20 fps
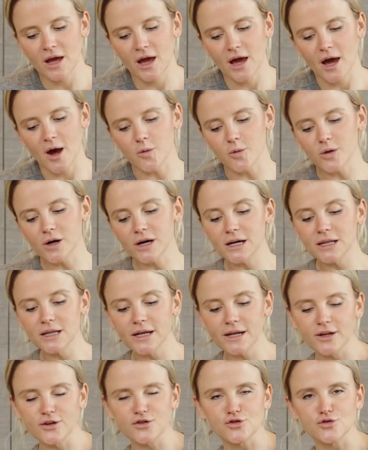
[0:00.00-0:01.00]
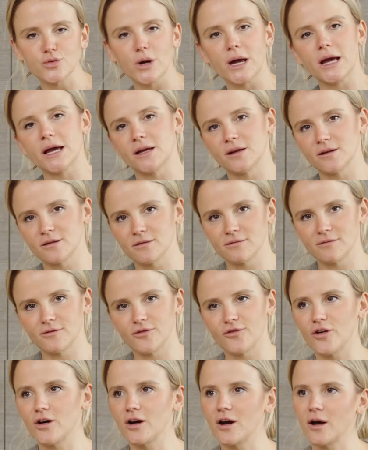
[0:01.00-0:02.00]
And we're gonna let it drain
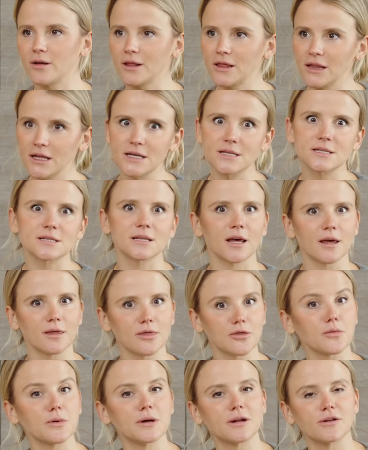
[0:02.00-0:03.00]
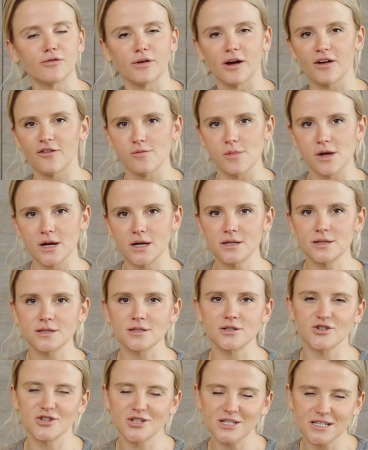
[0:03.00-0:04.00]
for at least like 3 to 5 minutes
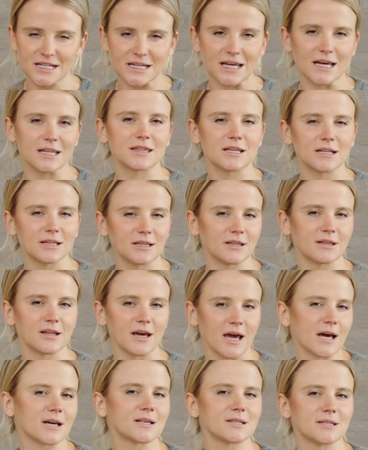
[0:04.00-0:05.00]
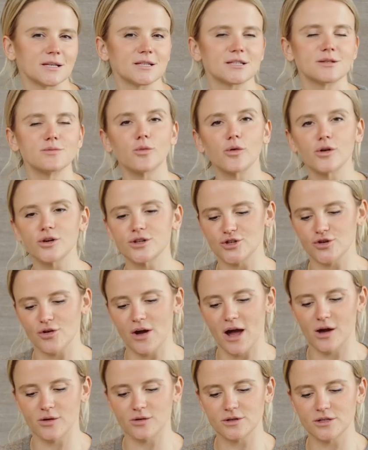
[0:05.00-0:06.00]
just to get the excess moisture
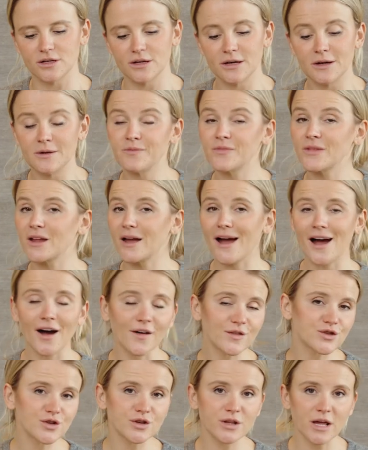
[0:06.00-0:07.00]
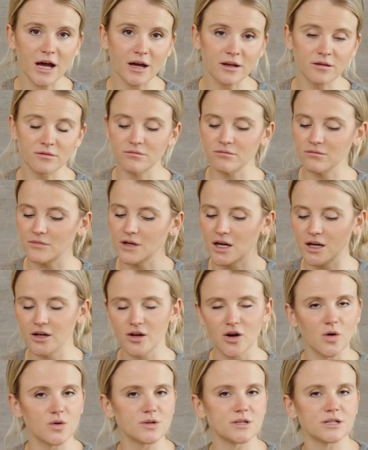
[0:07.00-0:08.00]
out. After that, it
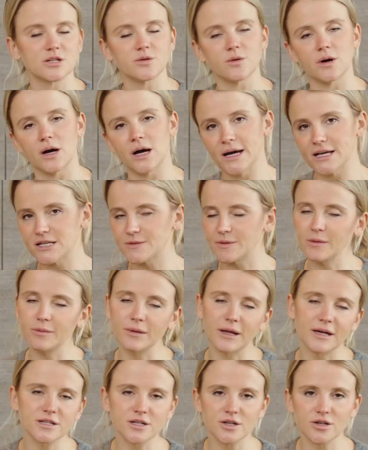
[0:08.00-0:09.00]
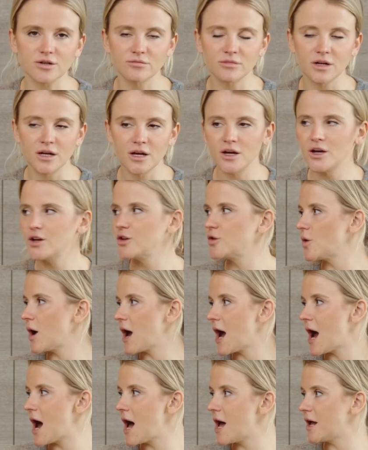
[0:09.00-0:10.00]
goes into a high-speed blender. You
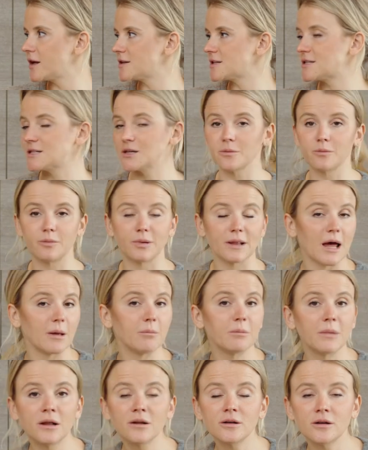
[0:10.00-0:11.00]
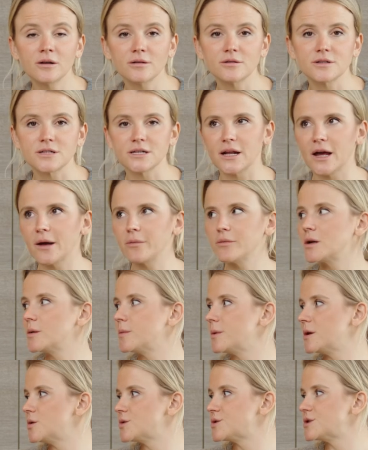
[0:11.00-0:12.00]
add some plant milk. Today I'm gonna
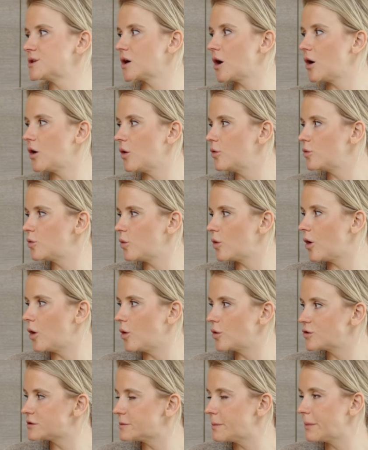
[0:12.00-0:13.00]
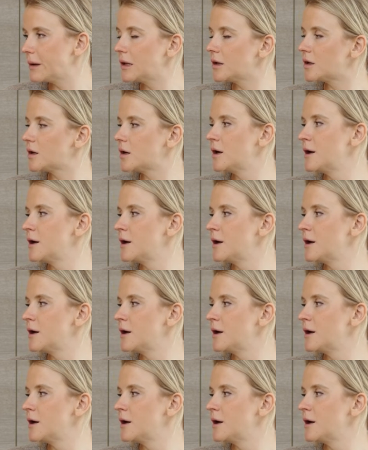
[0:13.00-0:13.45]
be using oat milk.